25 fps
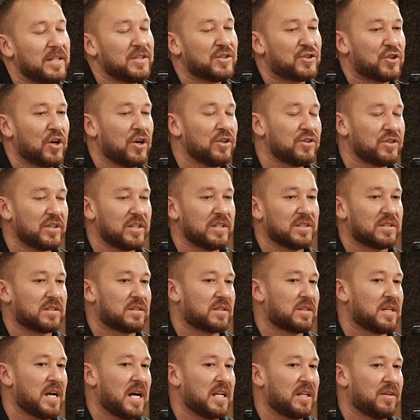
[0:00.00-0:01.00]
And Sharjah
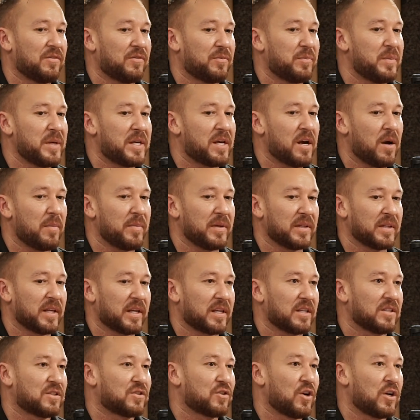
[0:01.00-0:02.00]
is kind of becoming
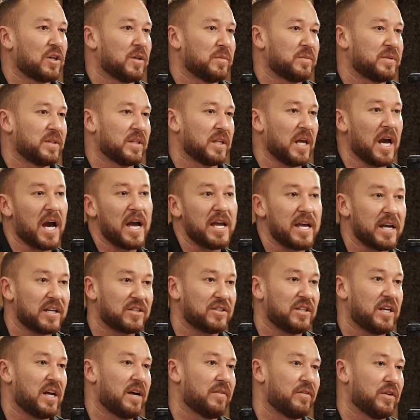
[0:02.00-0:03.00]
like a startup city. I
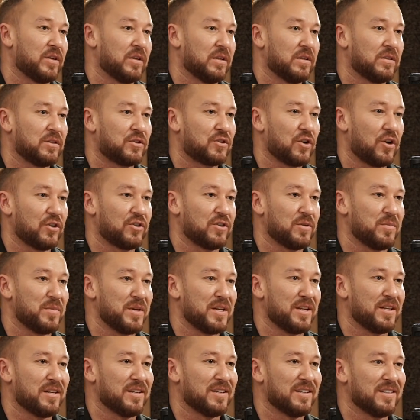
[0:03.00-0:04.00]
actually have a Sharjah
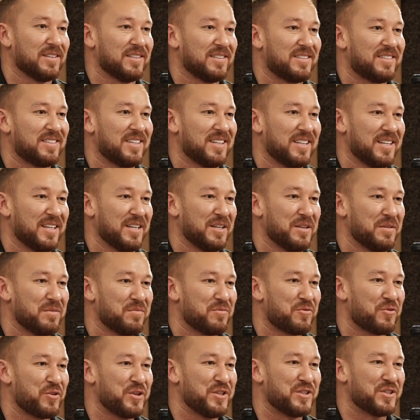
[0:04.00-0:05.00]
Media City
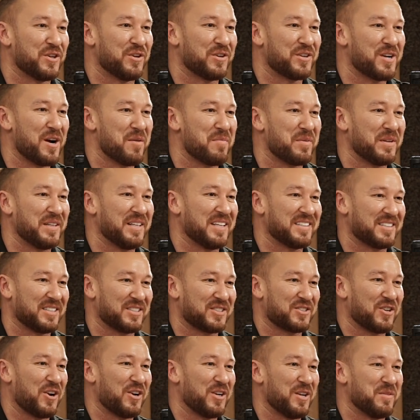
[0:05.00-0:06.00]
Free Zone company as a
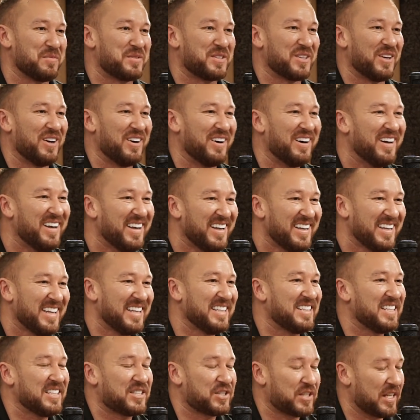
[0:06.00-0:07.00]
startup. So
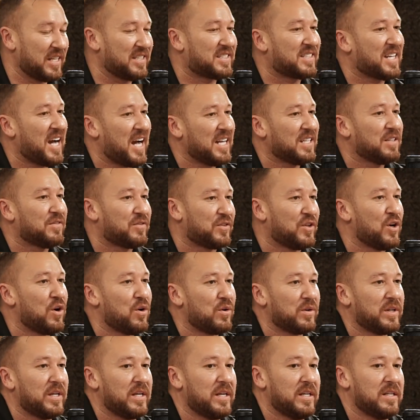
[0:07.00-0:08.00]
it's kind of
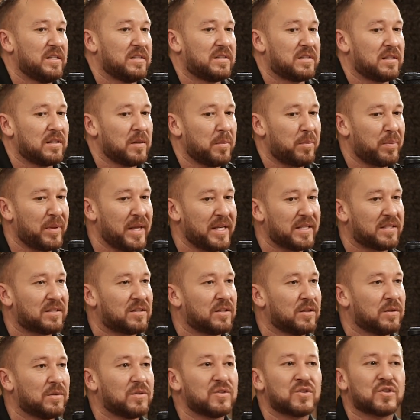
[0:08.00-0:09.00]
known as the place
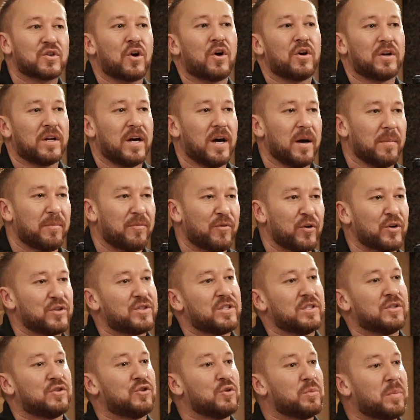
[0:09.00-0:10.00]
to start up
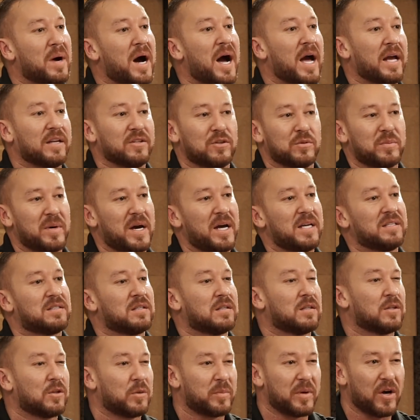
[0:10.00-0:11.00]
versus Dubai. Dubai is
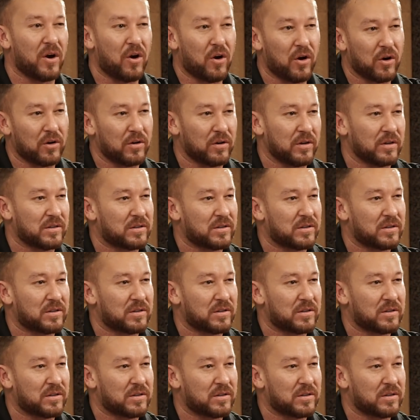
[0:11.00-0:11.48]
a little bit harder.